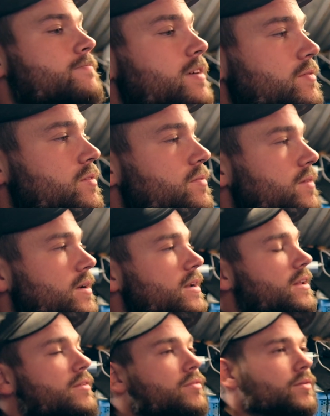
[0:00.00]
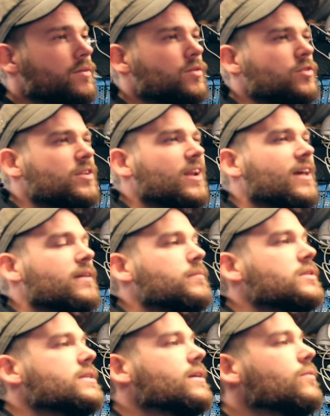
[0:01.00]
Have to find a different underlay
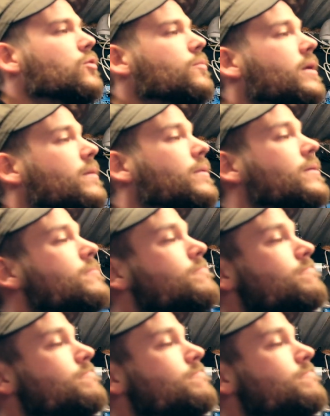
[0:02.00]
material maybe.